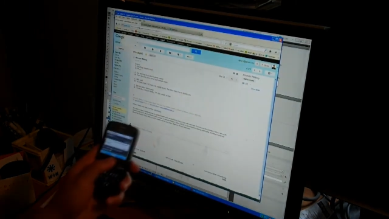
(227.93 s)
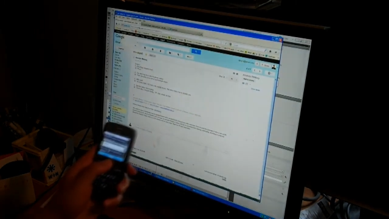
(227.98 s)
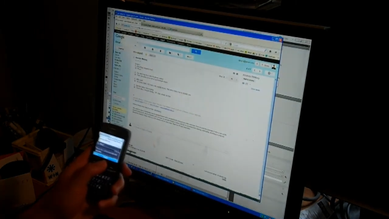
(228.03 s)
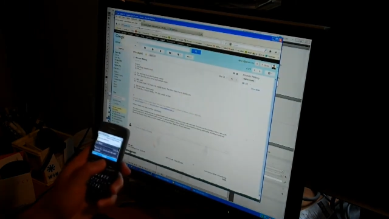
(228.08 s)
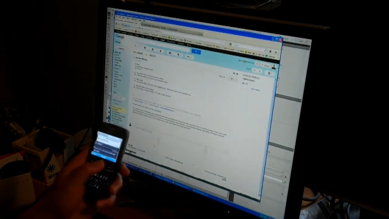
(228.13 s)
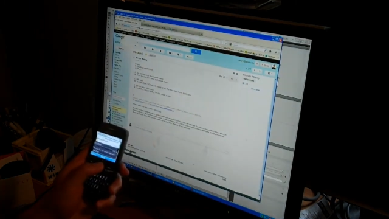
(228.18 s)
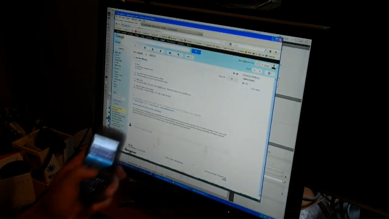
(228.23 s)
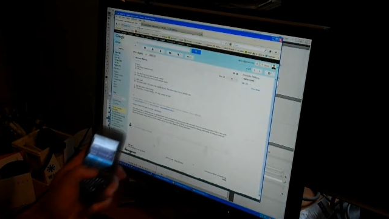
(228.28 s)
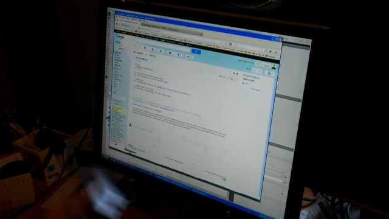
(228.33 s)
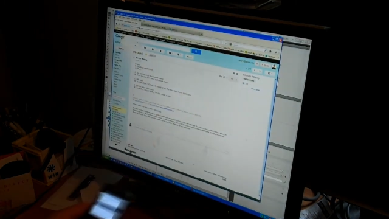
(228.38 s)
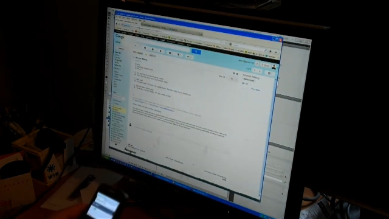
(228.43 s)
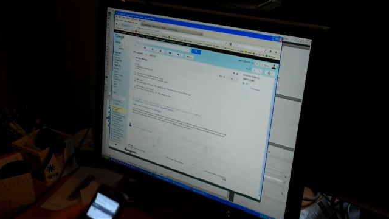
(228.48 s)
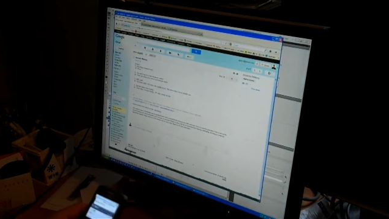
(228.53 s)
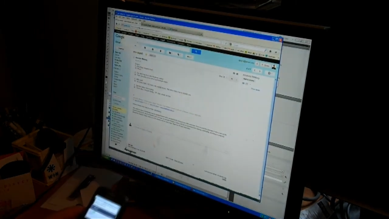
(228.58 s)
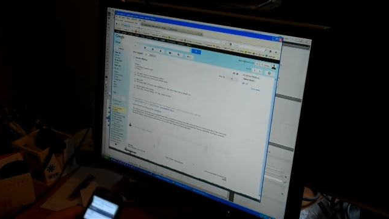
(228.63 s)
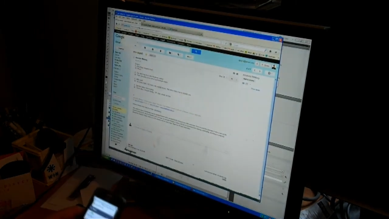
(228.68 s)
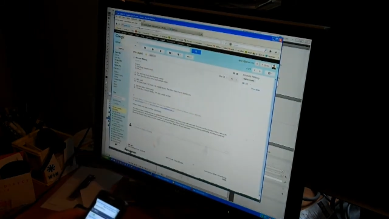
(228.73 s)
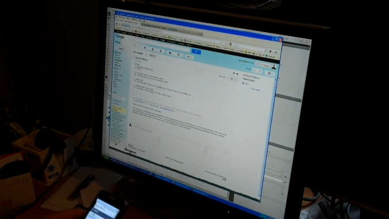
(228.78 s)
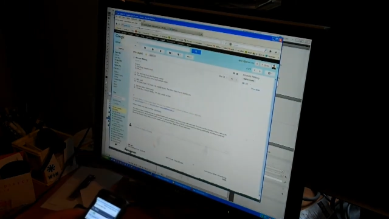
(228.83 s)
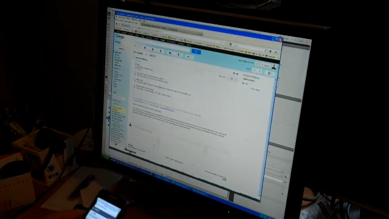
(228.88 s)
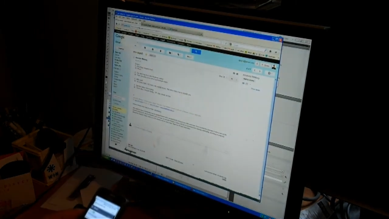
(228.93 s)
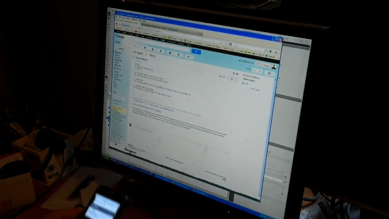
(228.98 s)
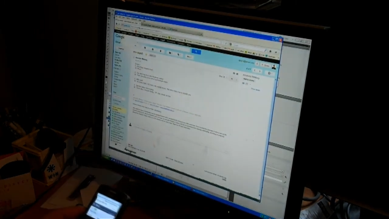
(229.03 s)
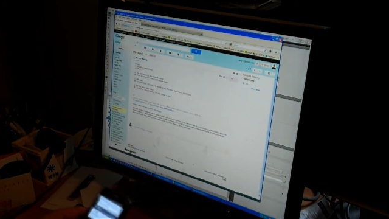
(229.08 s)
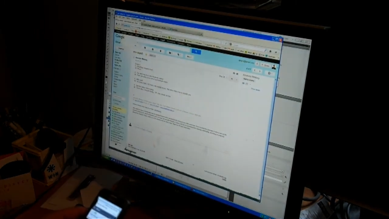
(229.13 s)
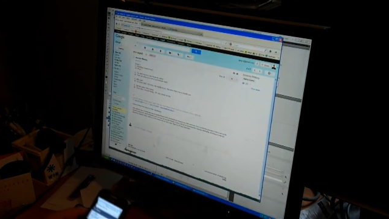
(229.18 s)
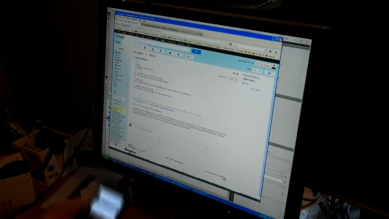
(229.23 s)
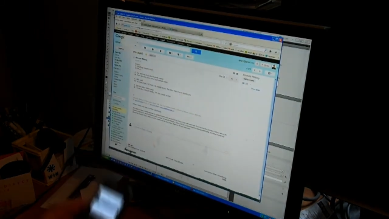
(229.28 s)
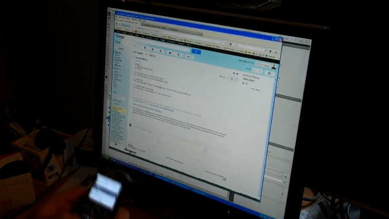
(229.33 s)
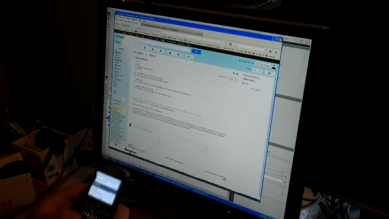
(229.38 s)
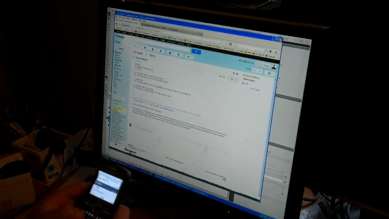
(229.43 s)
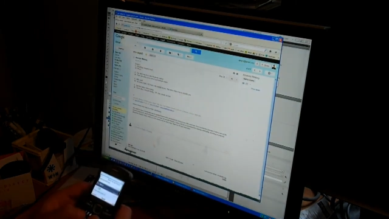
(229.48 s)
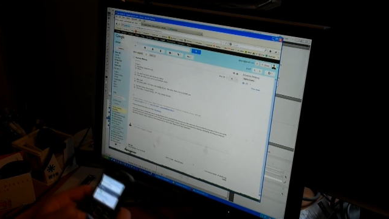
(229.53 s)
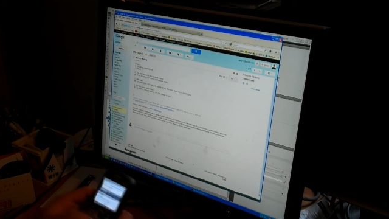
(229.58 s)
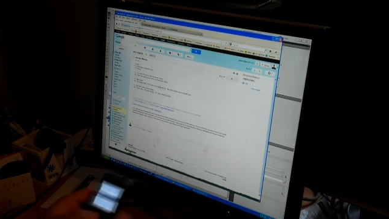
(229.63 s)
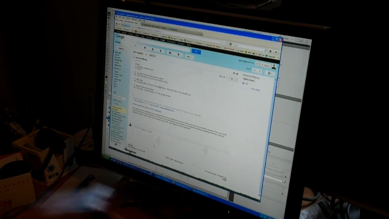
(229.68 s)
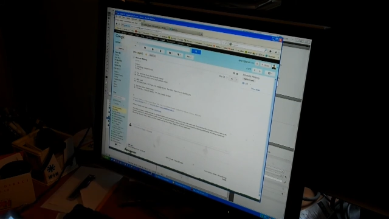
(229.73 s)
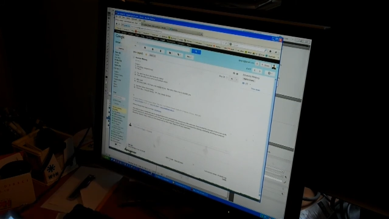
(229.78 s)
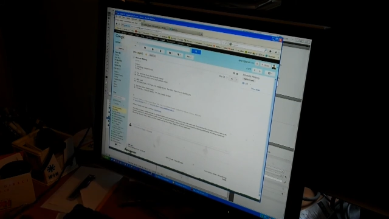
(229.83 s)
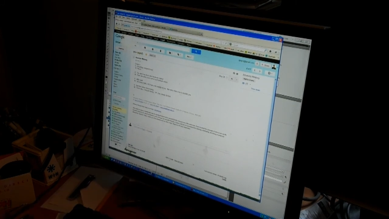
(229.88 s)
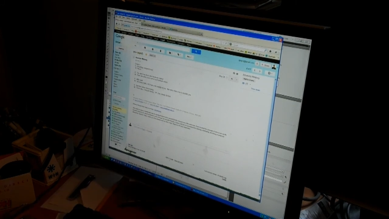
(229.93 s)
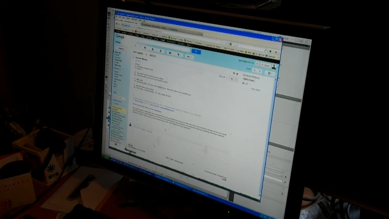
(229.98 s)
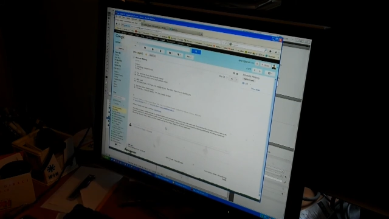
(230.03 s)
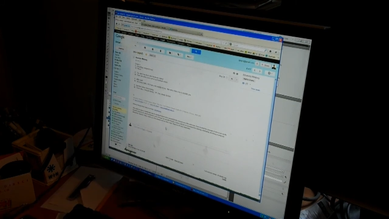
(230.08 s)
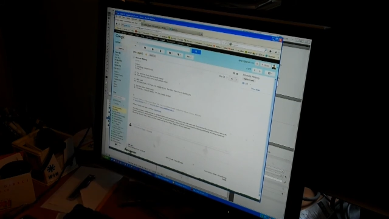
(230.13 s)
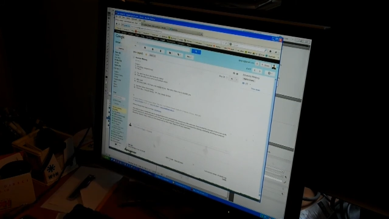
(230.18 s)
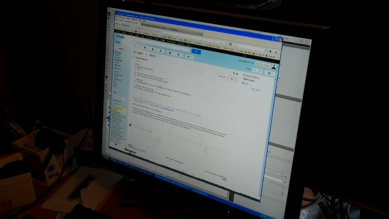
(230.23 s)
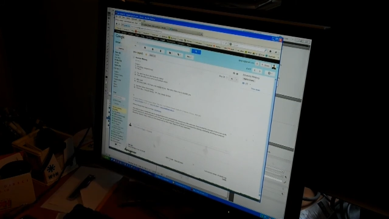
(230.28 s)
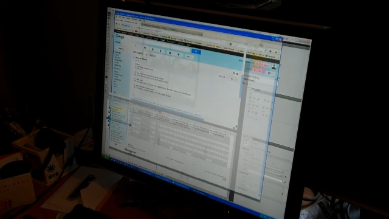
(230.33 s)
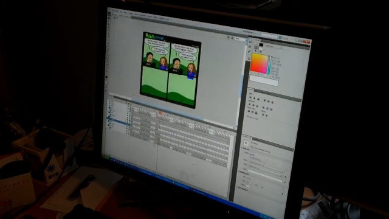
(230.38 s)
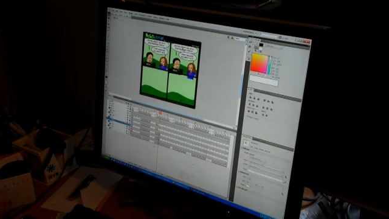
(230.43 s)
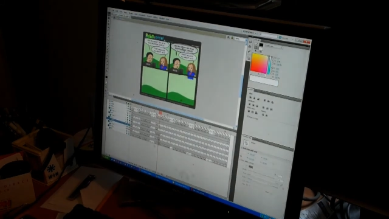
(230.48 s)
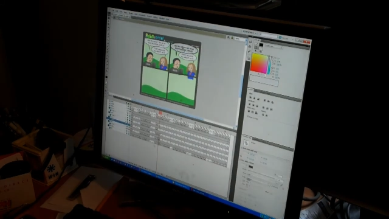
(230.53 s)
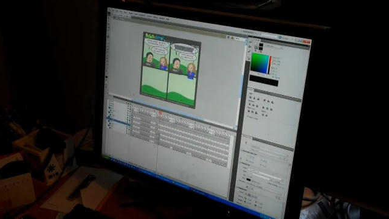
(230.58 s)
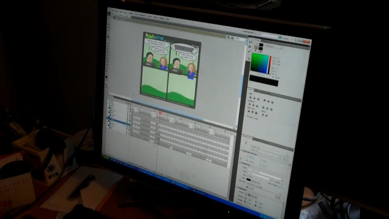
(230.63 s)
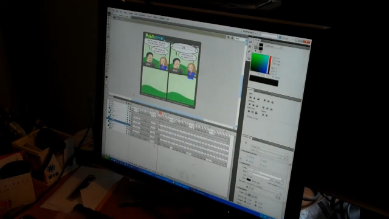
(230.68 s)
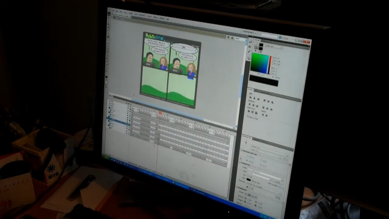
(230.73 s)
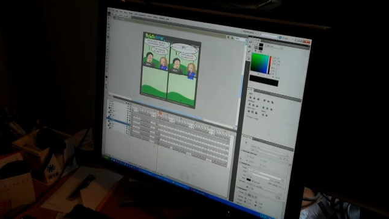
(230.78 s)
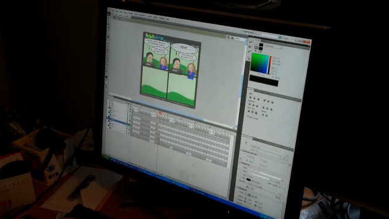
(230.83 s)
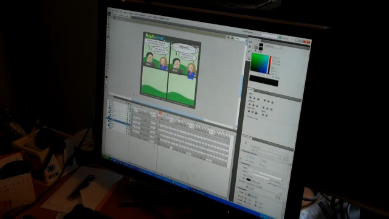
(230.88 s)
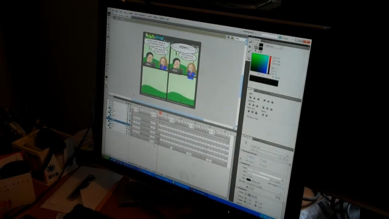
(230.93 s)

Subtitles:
No face is visible, so there are no lips to read.